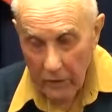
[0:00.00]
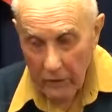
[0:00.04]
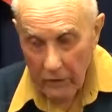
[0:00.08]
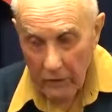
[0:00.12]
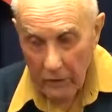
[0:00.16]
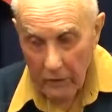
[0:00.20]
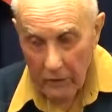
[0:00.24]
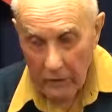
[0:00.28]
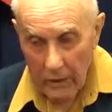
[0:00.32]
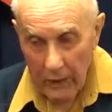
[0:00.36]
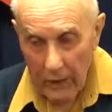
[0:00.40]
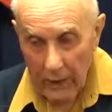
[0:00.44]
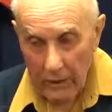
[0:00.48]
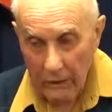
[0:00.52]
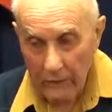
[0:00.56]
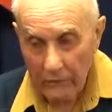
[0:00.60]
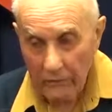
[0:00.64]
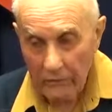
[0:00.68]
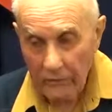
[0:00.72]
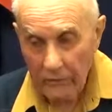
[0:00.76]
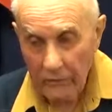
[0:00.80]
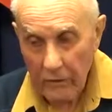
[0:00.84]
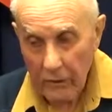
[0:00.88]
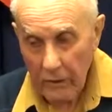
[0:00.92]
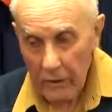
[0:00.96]
The
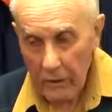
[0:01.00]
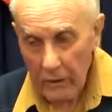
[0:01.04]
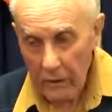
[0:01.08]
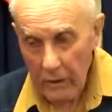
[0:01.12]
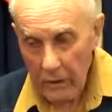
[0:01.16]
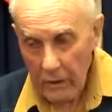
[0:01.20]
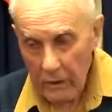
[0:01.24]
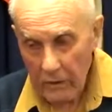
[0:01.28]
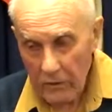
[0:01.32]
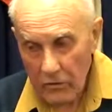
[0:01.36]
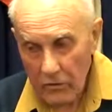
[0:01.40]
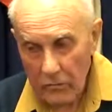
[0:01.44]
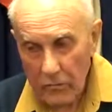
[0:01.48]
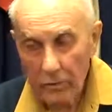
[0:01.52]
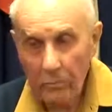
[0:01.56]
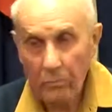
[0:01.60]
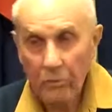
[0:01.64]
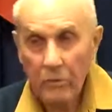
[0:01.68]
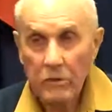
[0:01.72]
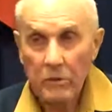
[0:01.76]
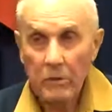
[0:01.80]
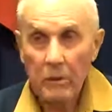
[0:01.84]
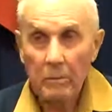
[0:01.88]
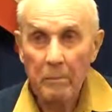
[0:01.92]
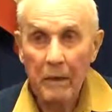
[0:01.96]
landing strip
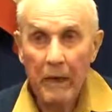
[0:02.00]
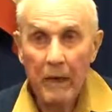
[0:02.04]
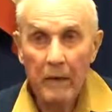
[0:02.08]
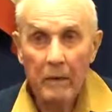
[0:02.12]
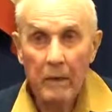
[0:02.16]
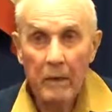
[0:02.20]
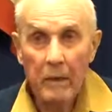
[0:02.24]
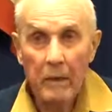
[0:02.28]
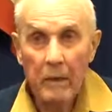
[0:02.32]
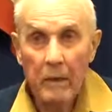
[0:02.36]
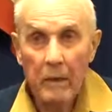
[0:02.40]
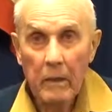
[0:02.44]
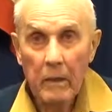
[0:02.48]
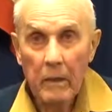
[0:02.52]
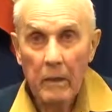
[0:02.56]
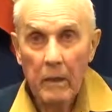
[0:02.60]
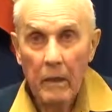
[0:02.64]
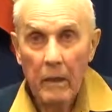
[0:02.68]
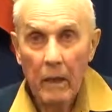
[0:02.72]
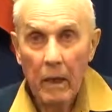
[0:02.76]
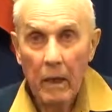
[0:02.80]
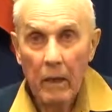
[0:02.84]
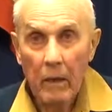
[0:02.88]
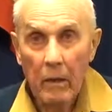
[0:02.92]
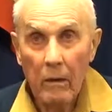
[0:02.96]
was about,
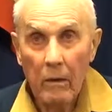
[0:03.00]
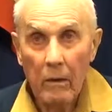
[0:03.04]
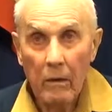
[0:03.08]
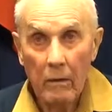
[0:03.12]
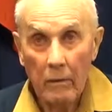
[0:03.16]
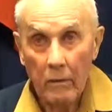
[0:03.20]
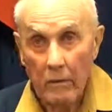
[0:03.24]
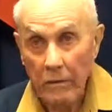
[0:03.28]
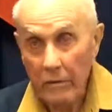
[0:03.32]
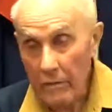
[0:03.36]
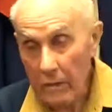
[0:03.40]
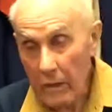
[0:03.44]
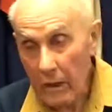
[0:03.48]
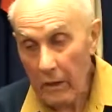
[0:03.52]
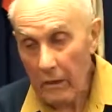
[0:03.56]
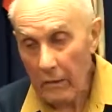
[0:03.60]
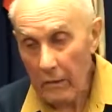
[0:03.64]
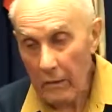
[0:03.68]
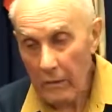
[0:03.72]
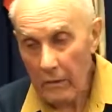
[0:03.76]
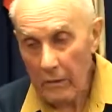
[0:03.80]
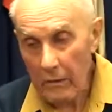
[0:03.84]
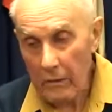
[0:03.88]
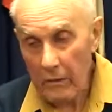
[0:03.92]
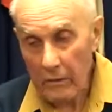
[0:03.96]

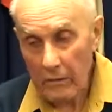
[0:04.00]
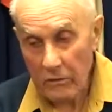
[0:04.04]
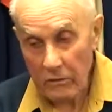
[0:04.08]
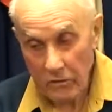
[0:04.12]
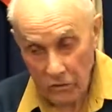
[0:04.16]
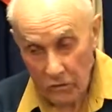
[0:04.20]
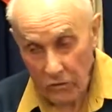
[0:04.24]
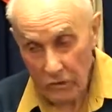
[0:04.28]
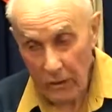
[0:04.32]
the